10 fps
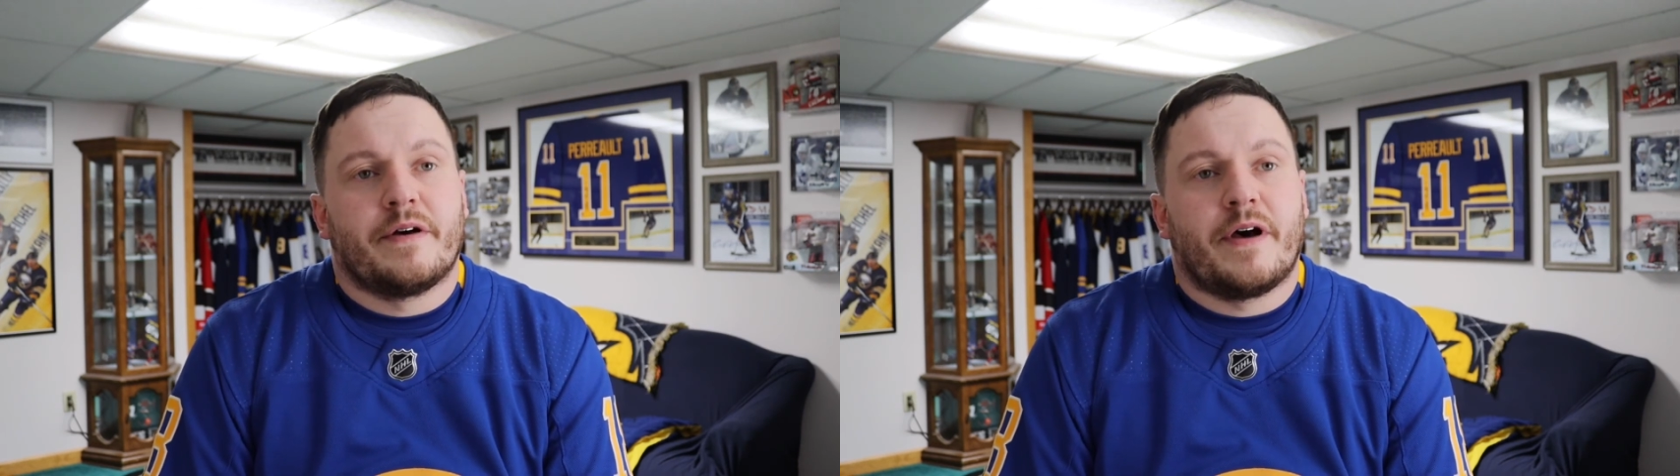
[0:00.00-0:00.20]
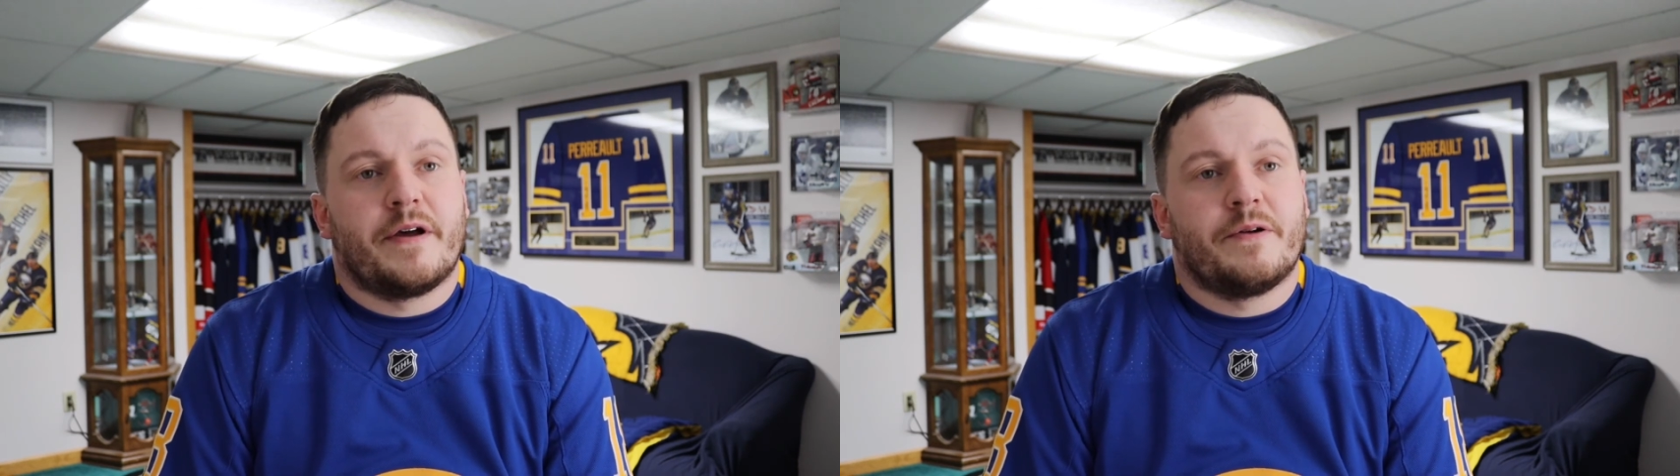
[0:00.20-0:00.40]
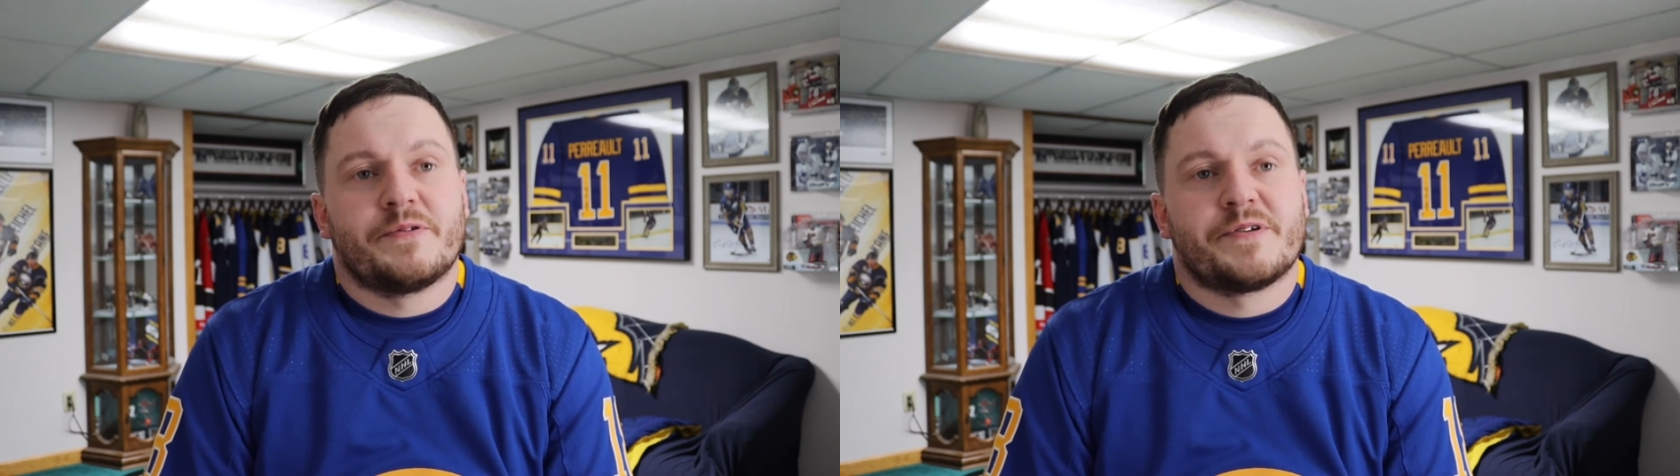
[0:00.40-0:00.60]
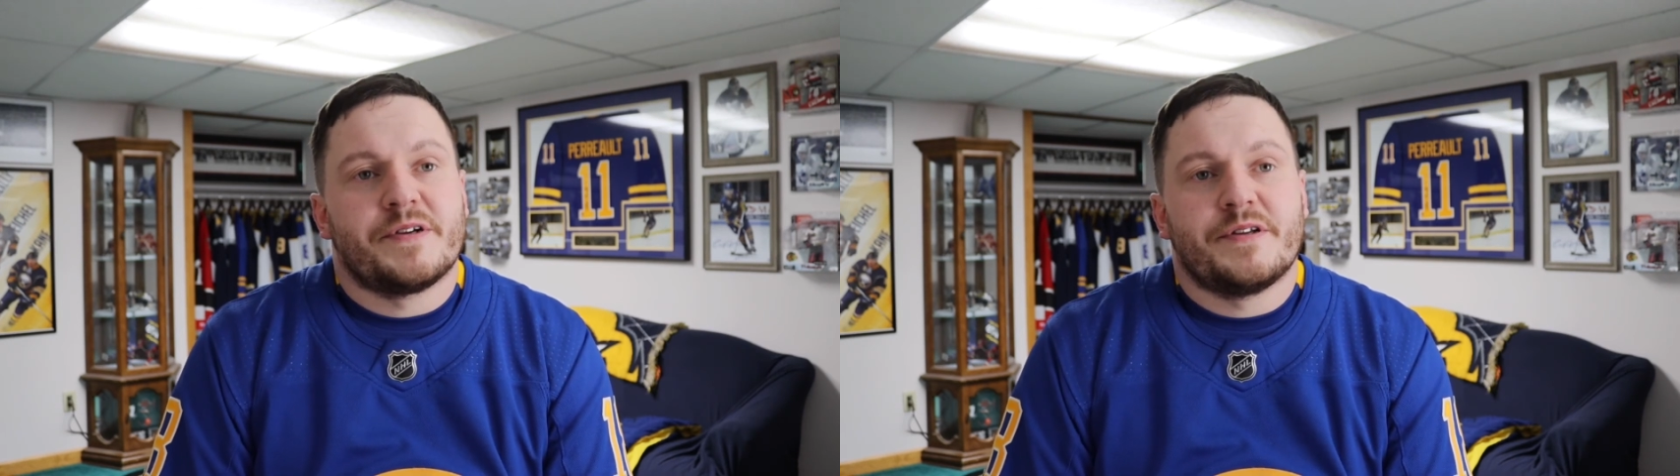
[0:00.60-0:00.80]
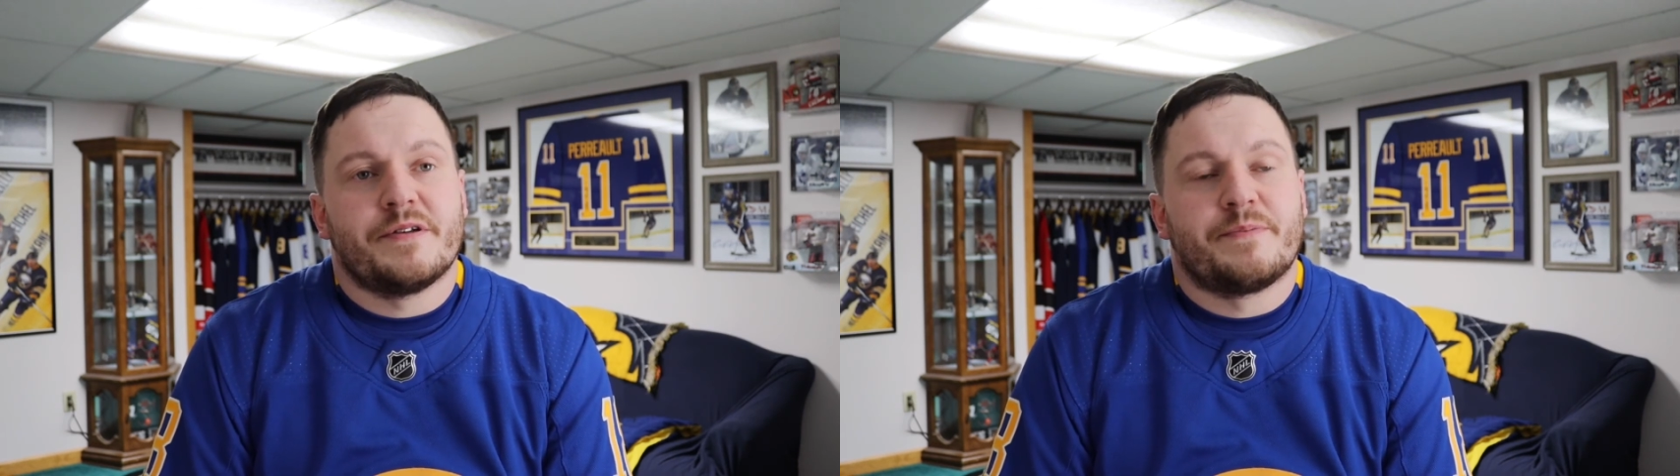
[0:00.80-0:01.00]
I don't
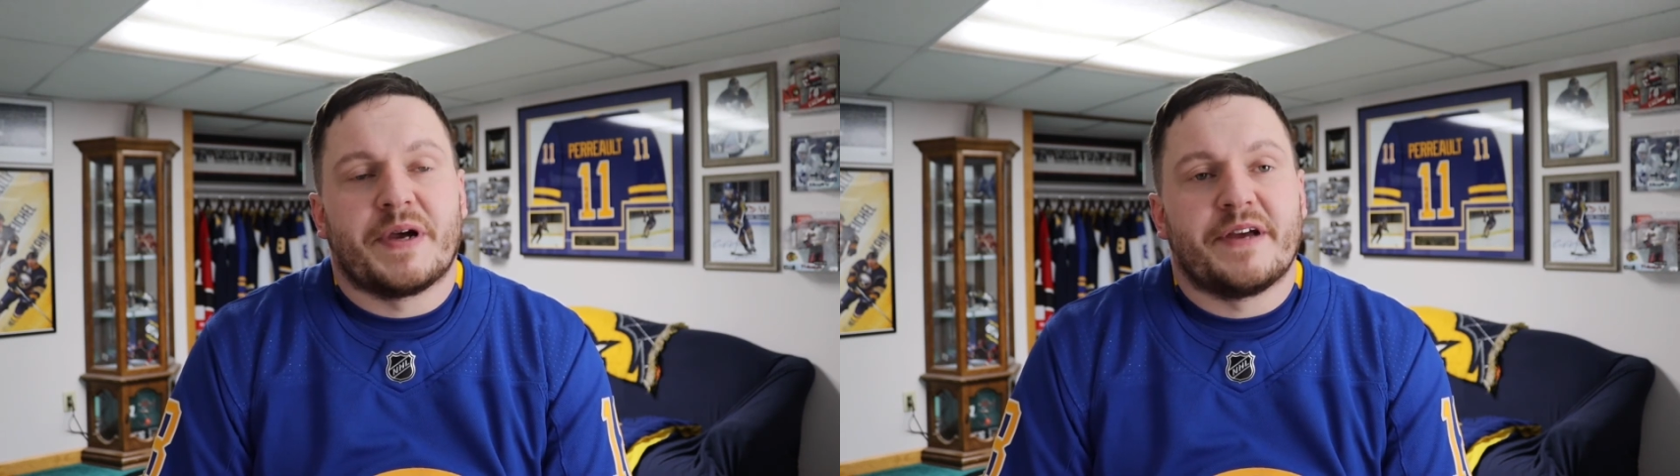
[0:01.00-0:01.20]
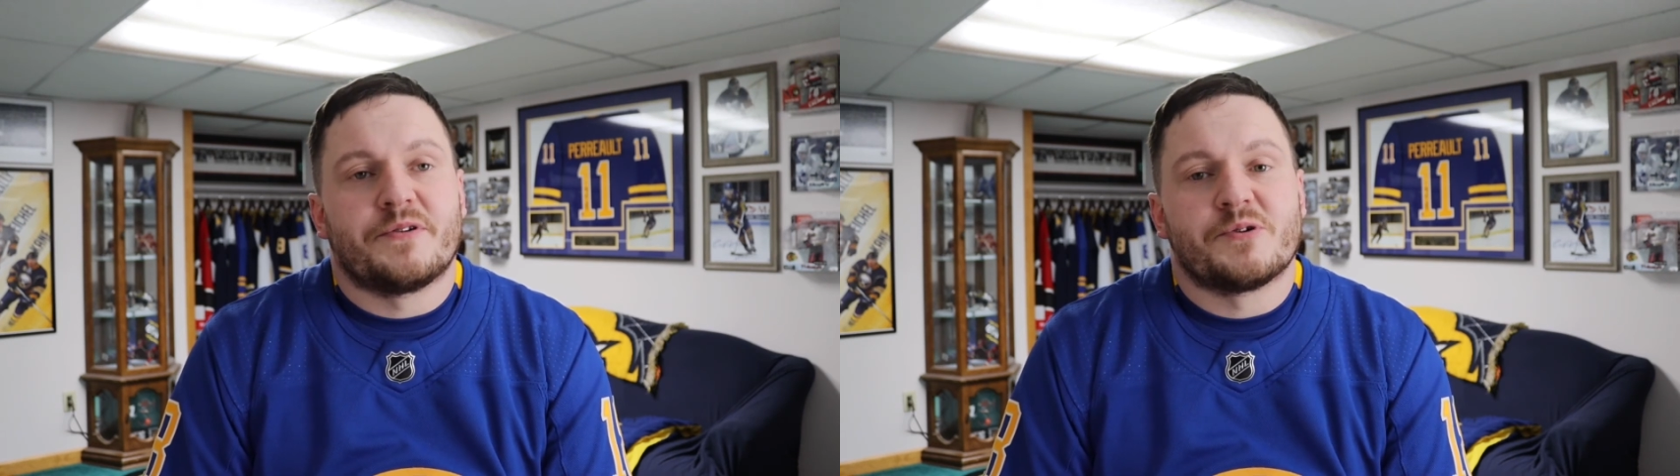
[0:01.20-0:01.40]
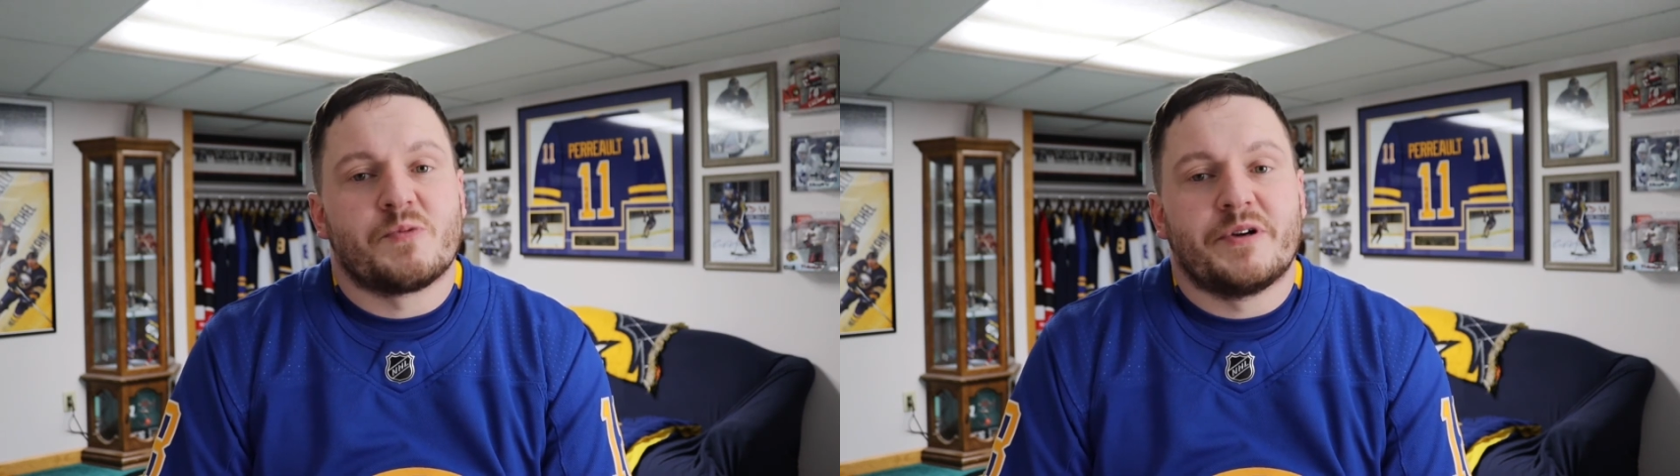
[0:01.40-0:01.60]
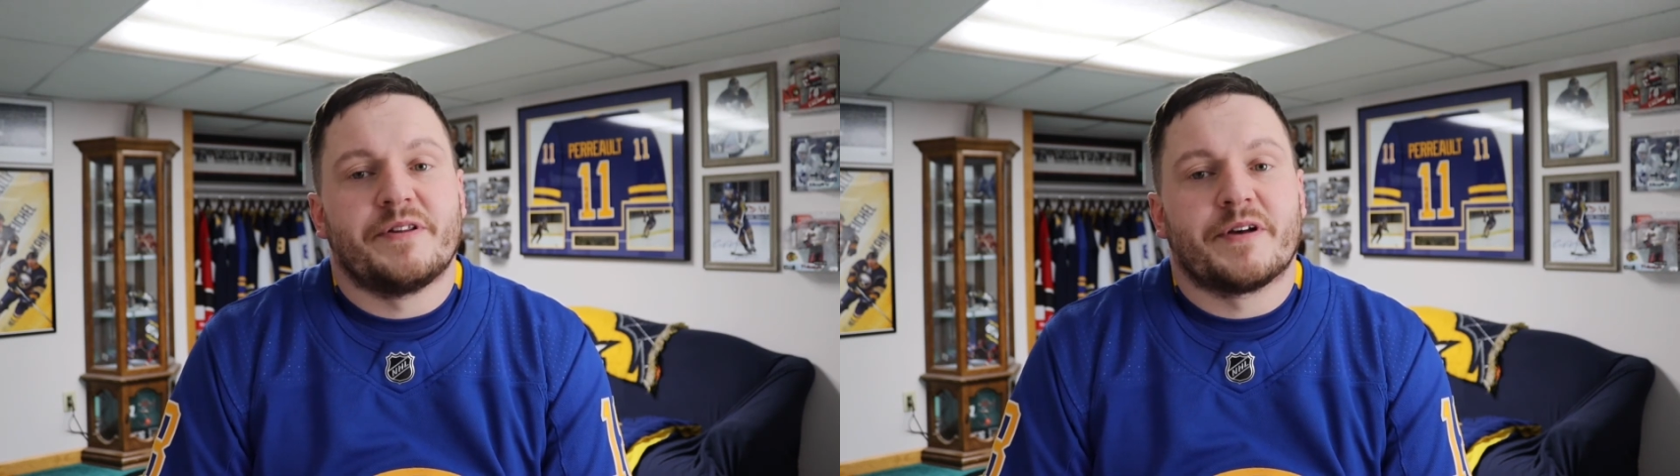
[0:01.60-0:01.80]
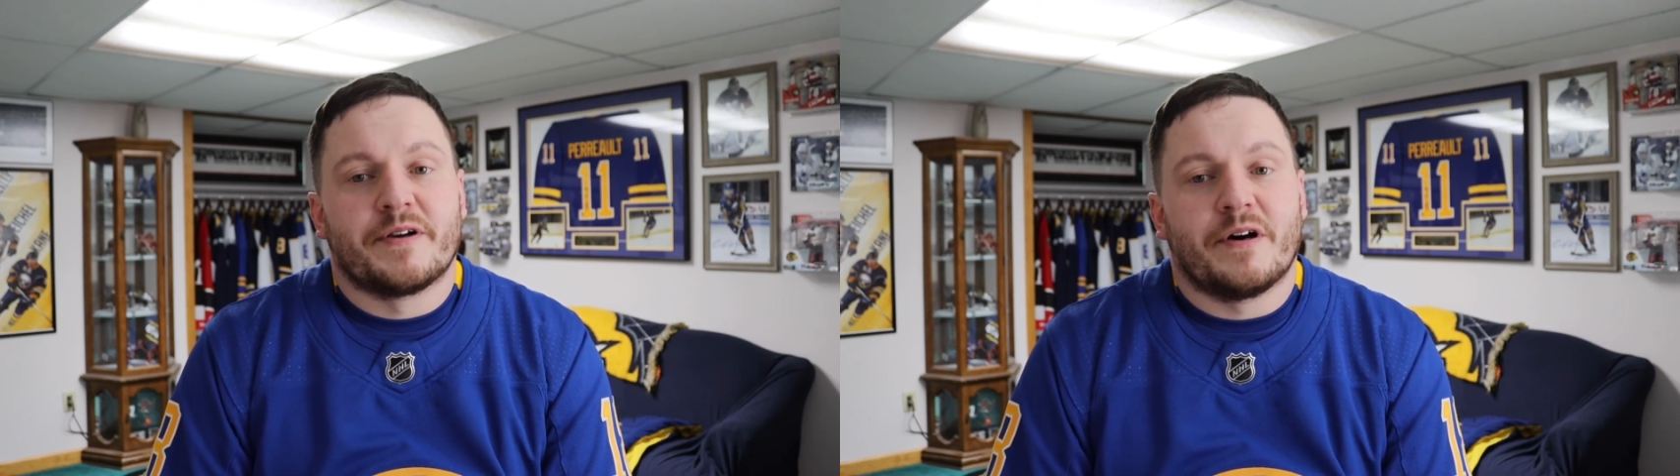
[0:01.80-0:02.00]
see the Panthers
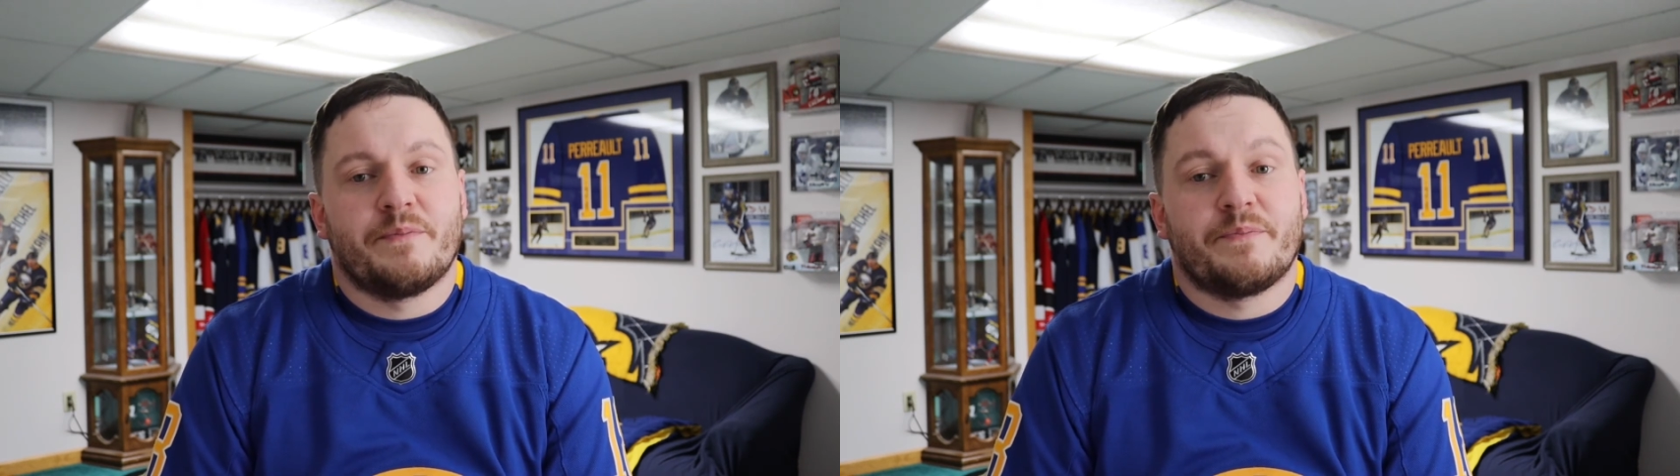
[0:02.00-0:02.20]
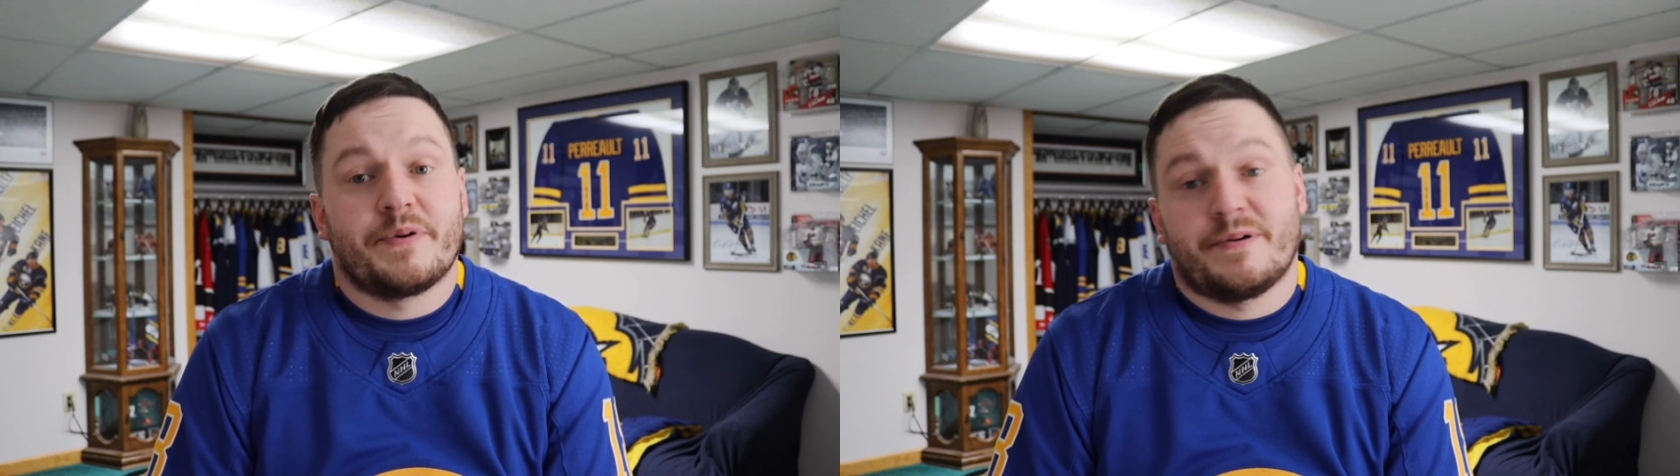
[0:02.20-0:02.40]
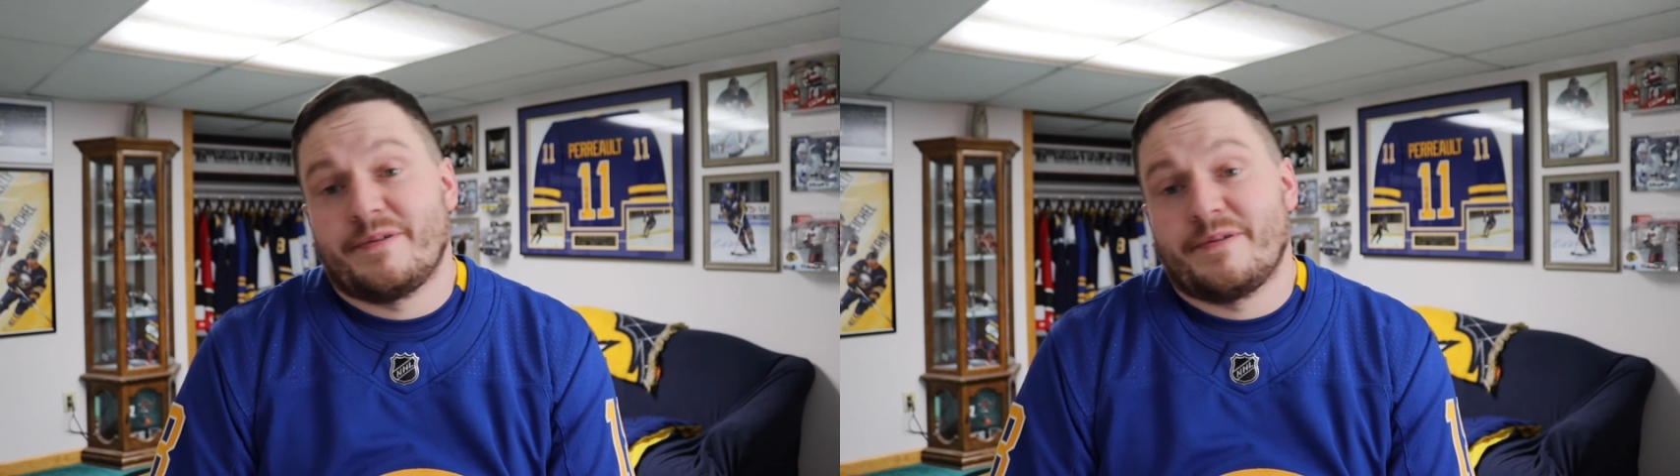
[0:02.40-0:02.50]
winning the Cup,